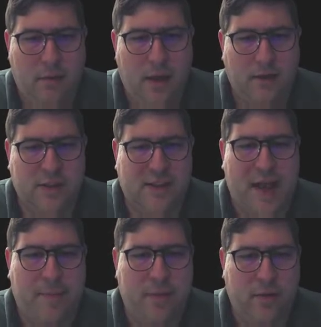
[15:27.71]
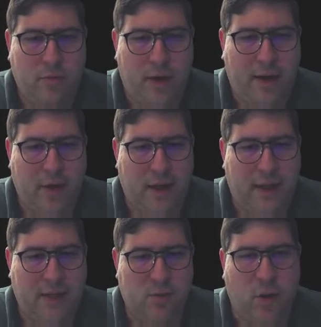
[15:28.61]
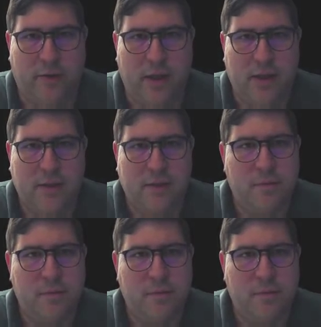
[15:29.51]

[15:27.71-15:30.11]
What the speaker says: it'll stop whenever it hits one of these.